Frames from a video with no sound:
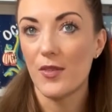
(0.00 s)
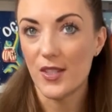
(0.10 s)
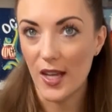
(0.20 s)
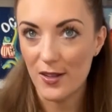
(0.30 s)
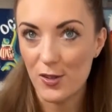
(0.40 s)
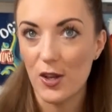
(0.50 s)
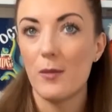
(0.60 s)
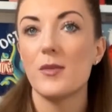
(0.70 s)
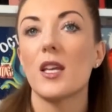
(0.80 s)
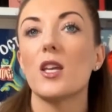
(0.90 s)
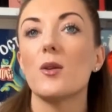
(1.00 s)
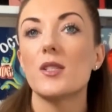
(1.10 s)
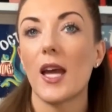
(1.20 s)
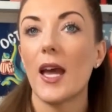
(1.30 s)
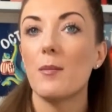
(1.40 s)
the tantrums. He used
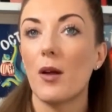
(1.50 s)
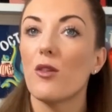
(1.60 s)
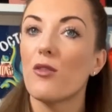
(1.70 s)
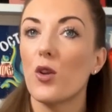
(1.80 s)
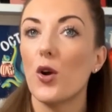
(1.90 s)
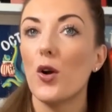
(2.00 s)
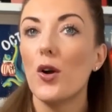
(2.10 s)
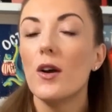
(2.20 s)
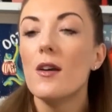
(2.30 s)
to headbutt the floor.